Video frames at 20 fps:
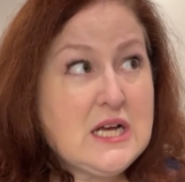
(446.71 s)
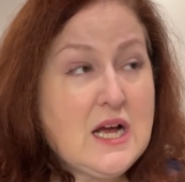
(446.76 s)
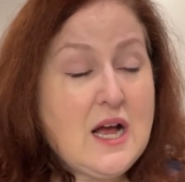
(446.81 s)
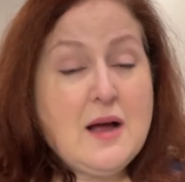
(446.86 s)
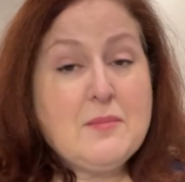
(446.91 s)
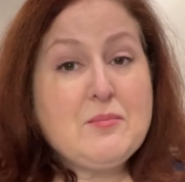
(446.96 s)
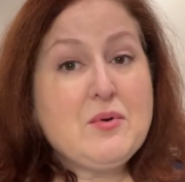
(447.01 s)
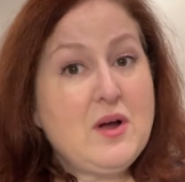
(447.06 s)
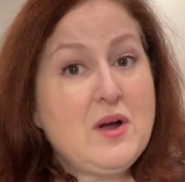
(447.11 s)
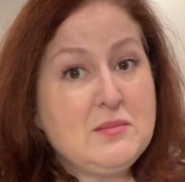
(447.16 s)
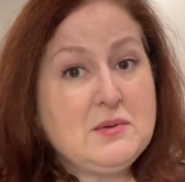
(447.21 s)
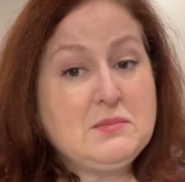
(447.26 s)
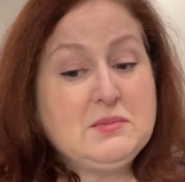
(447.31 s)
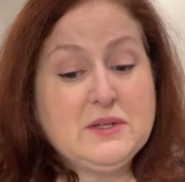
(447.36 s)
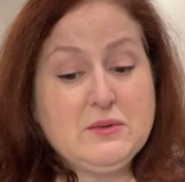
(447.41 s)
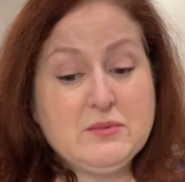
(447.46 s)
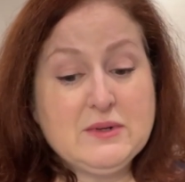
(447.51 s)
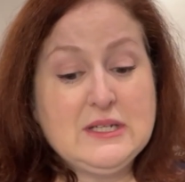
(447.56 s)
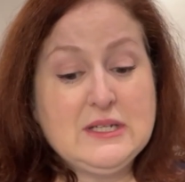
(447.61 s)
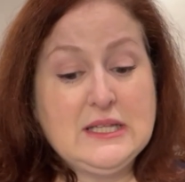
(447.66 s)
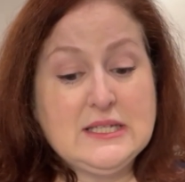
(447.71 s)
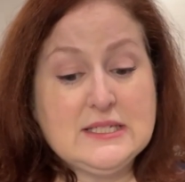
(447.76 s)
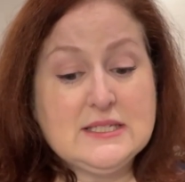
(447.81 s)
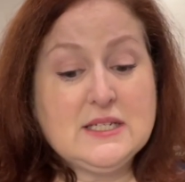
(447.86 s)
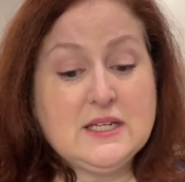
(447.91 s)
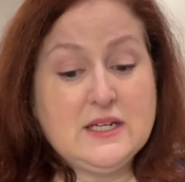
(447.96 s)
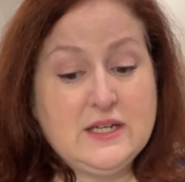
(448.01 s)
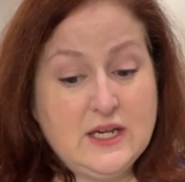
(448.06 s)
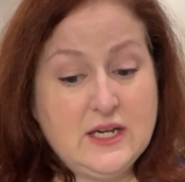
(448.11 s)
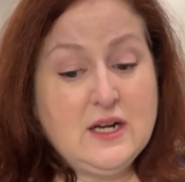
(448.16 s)
I probably
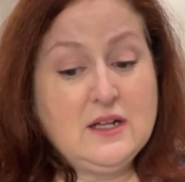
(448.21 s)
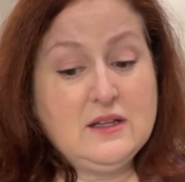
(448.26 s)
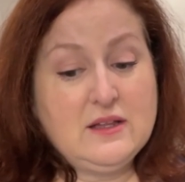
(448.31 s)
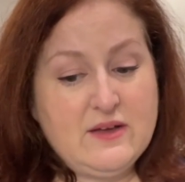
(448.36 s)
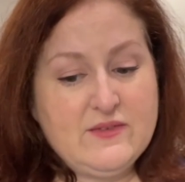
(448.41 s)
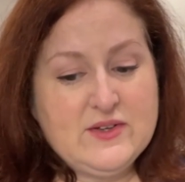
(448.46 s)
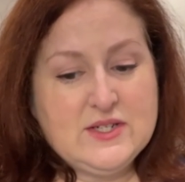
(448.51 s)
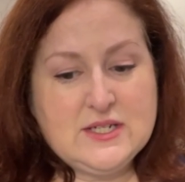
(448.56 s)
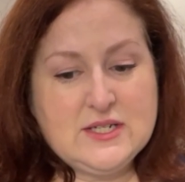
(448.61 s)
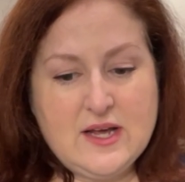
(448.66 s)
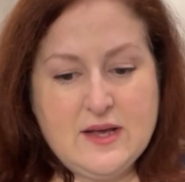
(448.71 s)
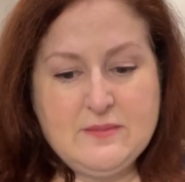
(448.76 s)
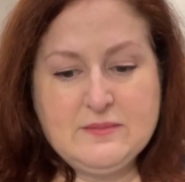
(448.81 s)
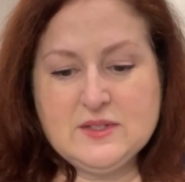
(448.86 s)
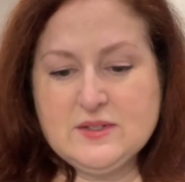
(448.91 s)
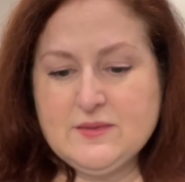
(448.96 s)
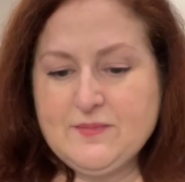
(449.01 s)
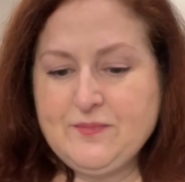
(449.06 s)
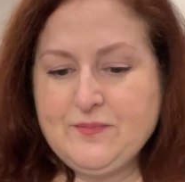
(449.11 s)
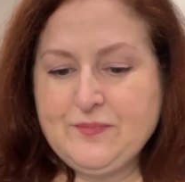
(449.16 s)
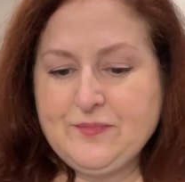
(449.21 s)
relisted it 11 times.